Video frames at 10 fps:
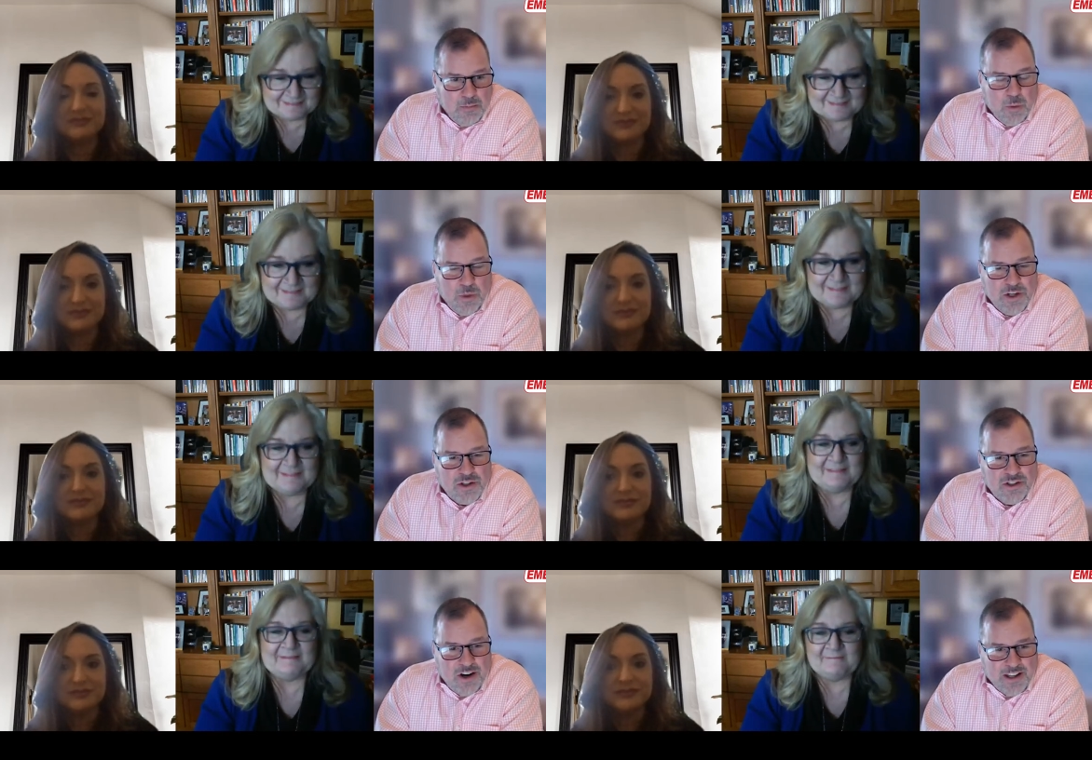Speaker 1: But when you're
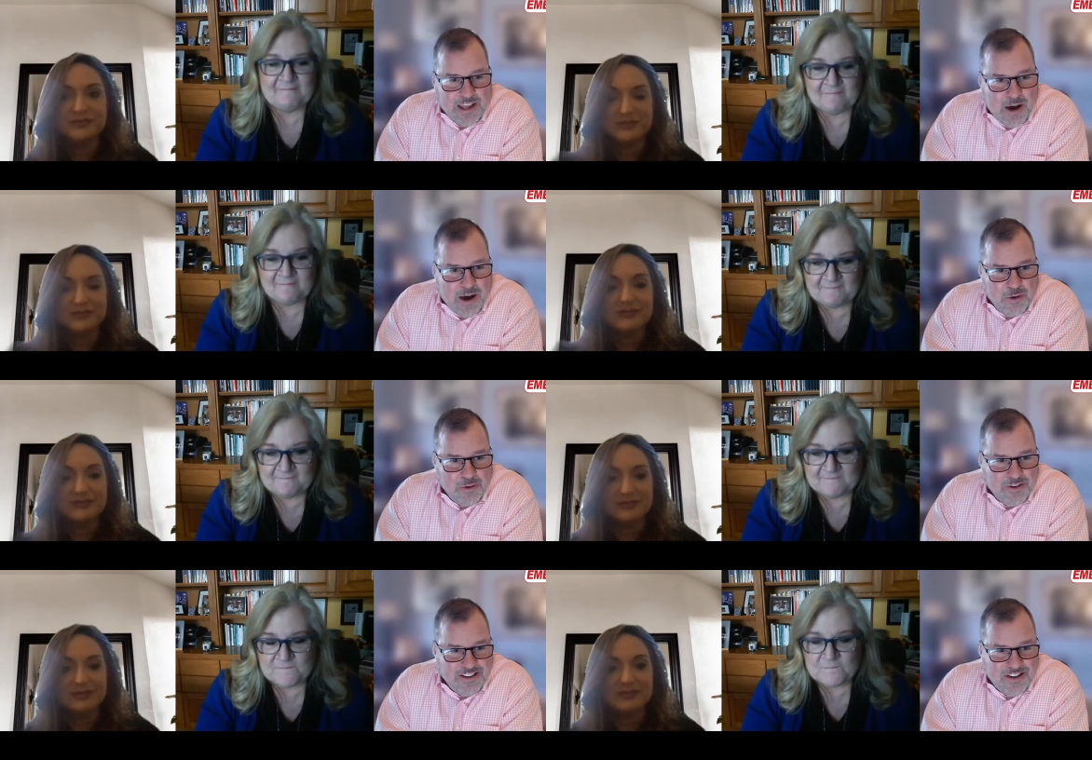starting
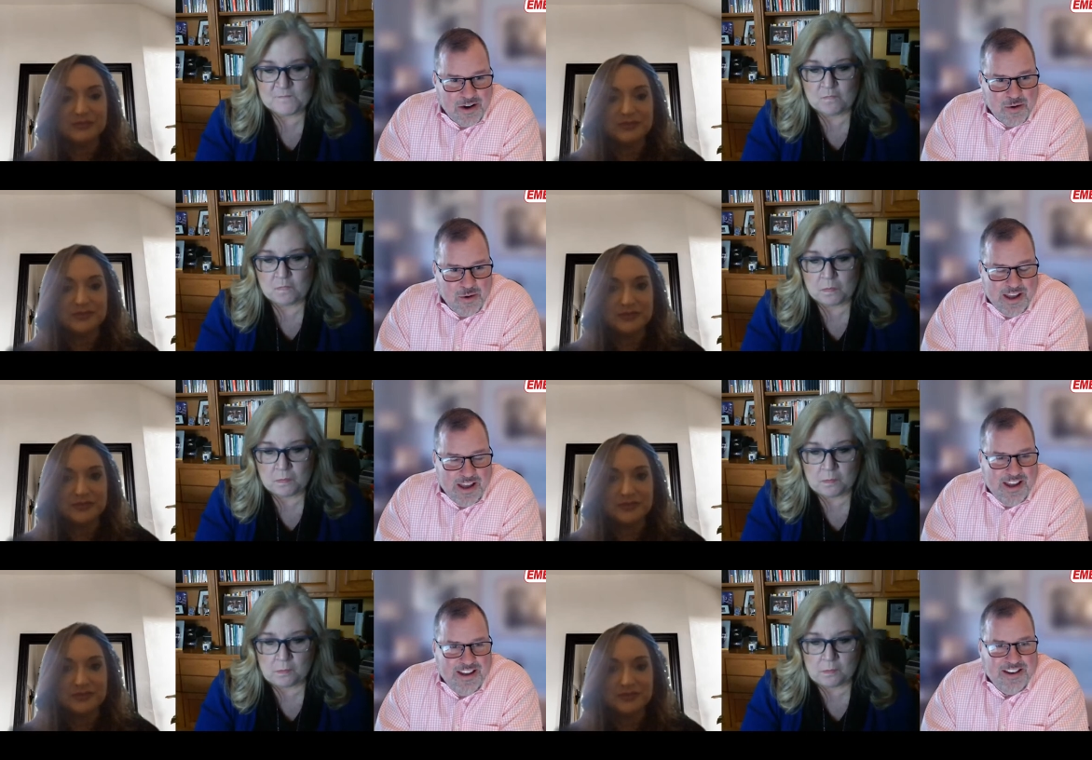out, you know,
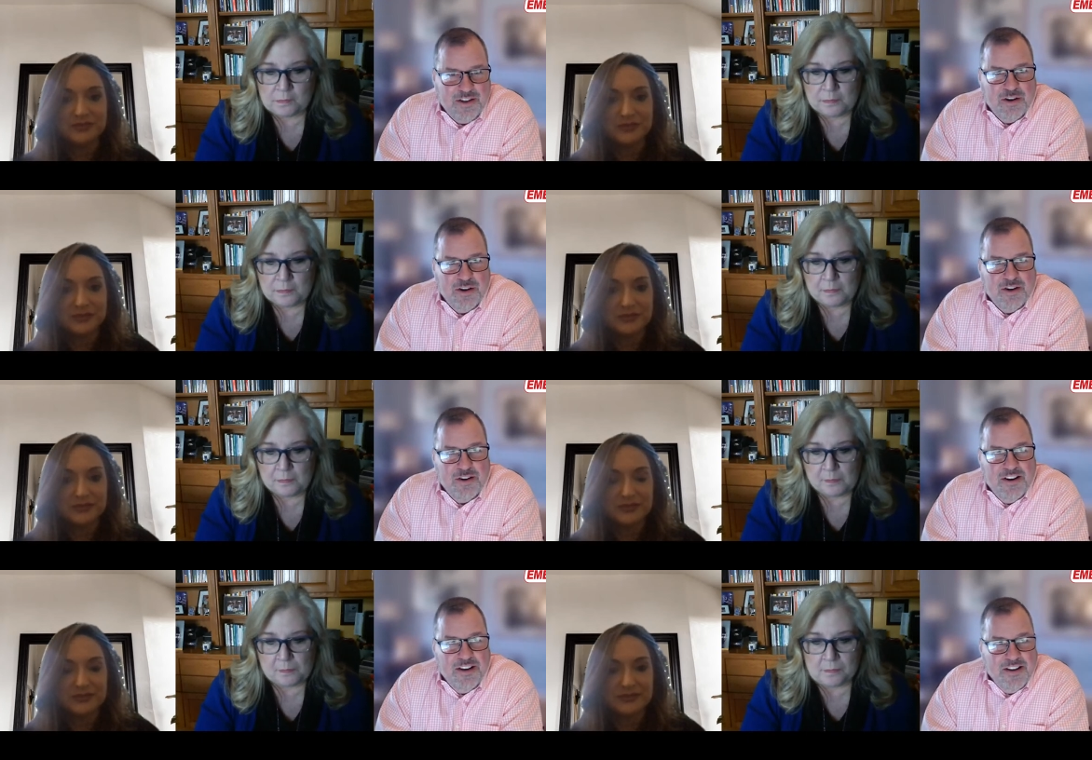and
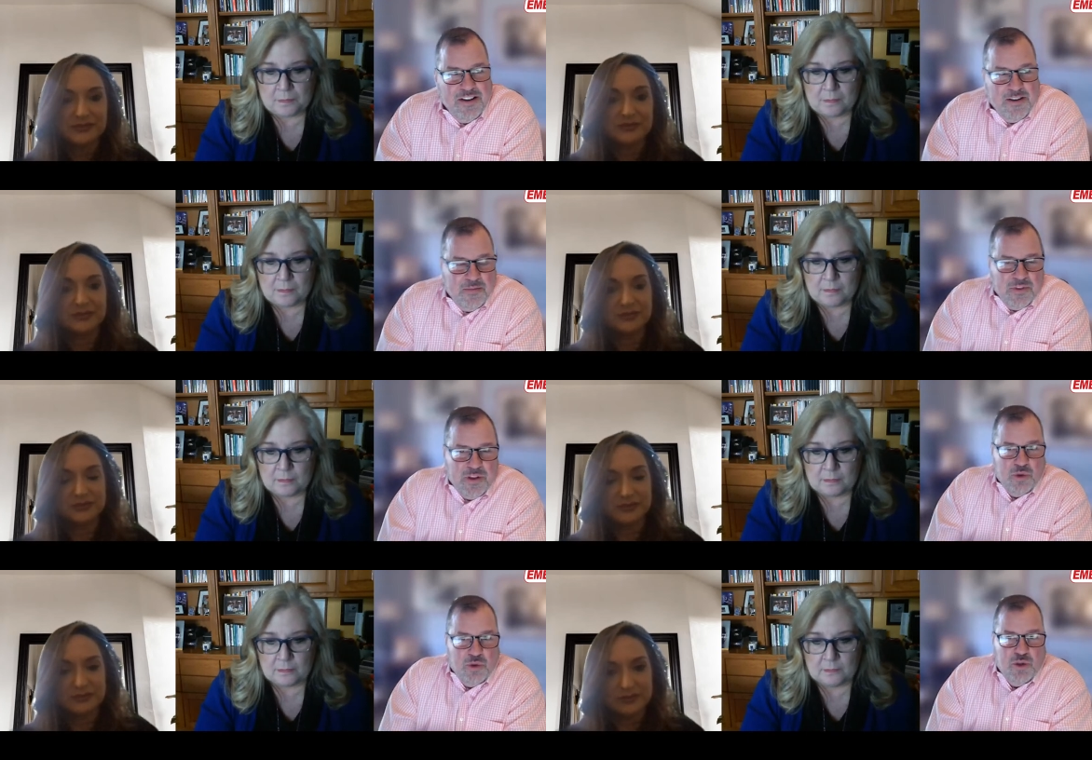you're
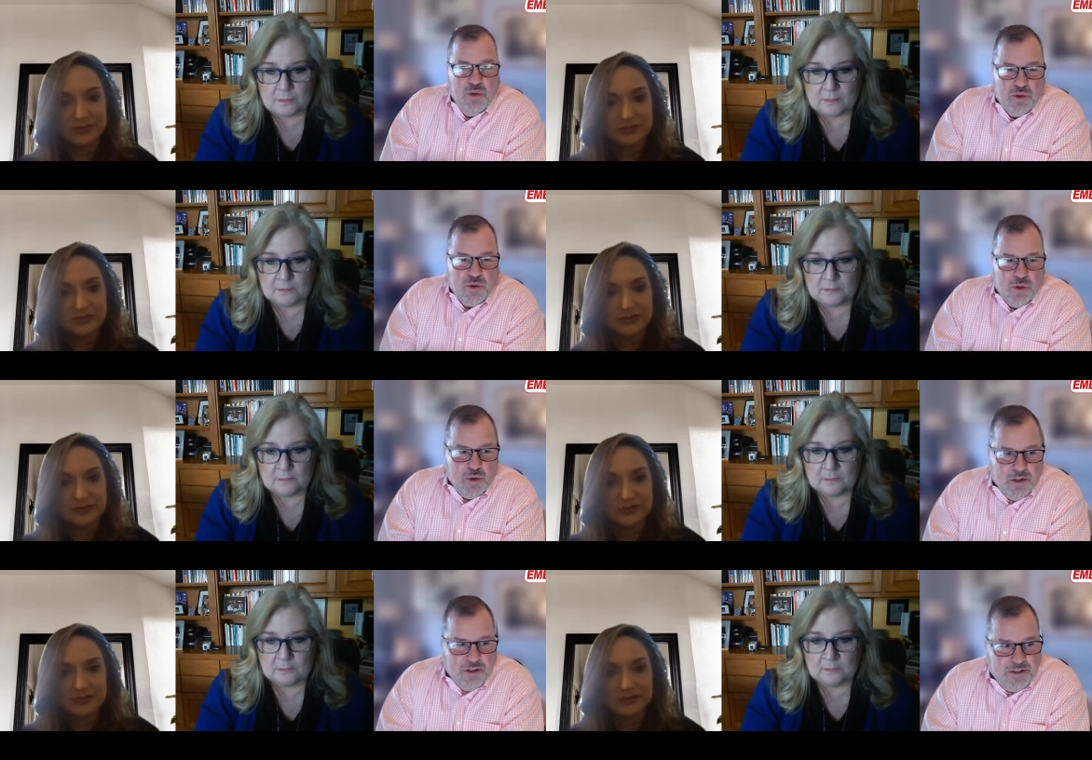you know two
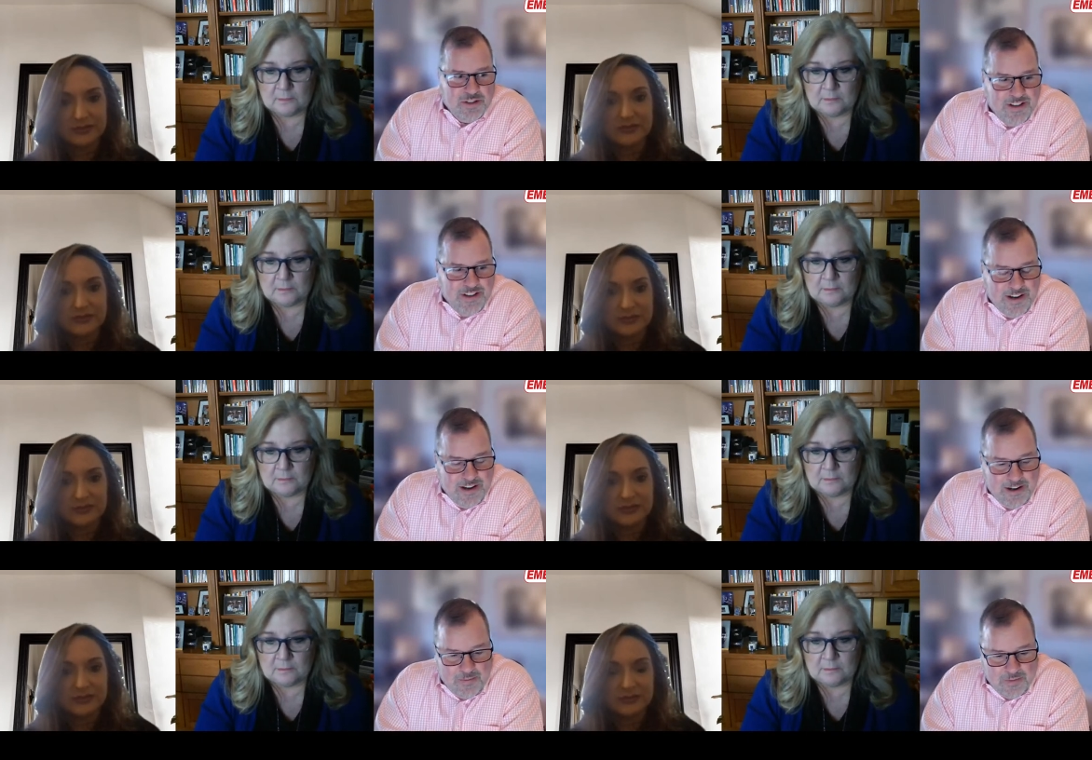stores
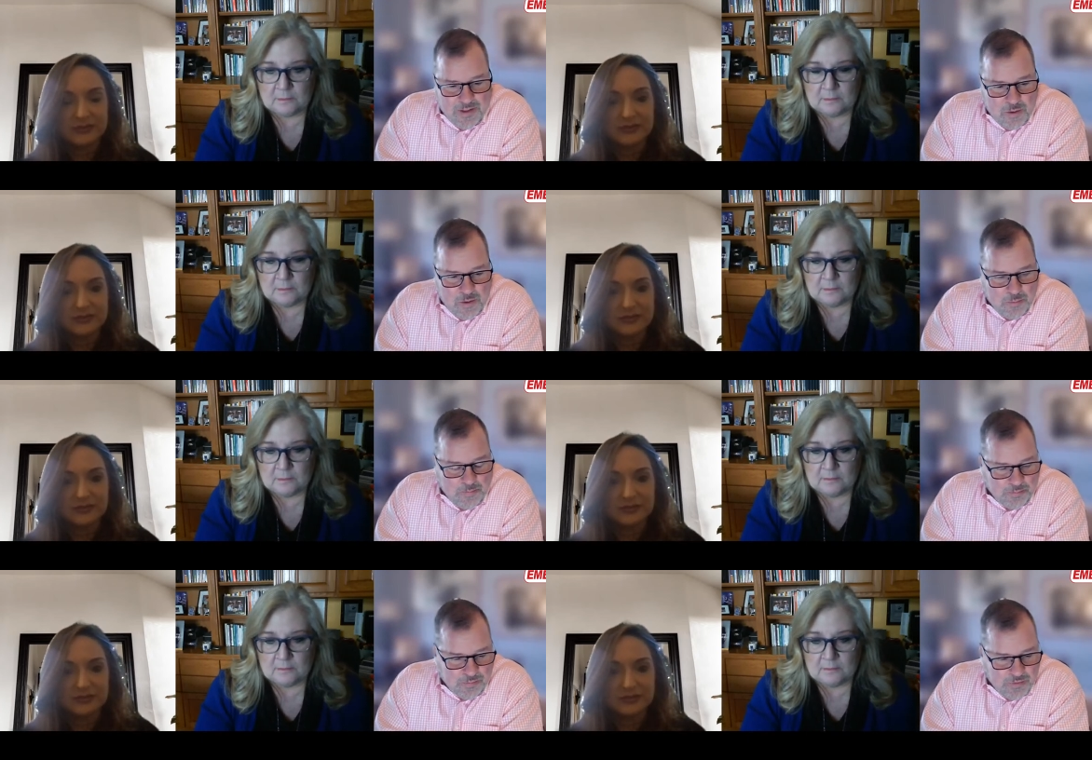um, you,
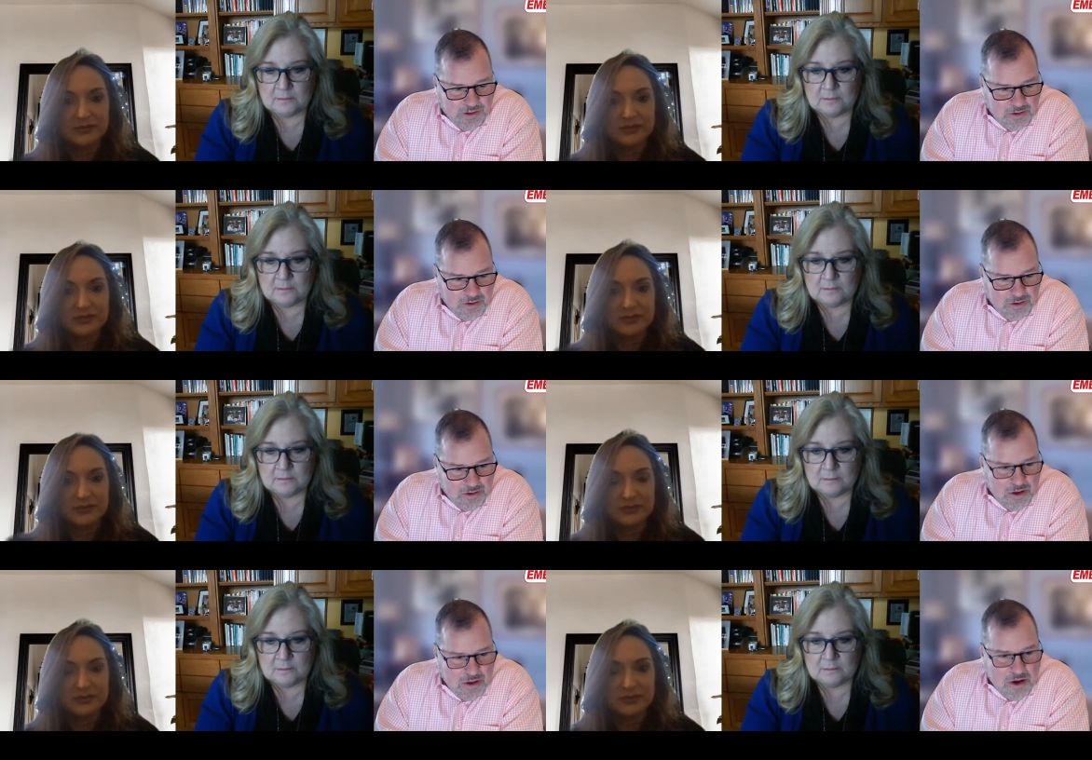know,
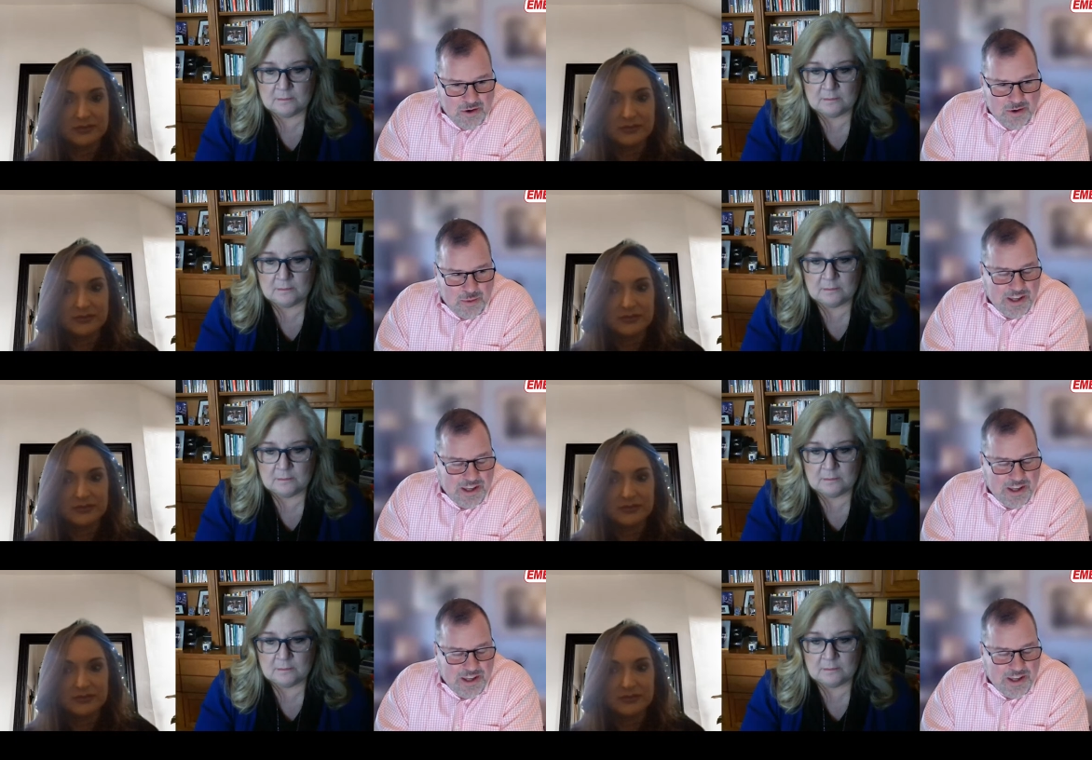you, know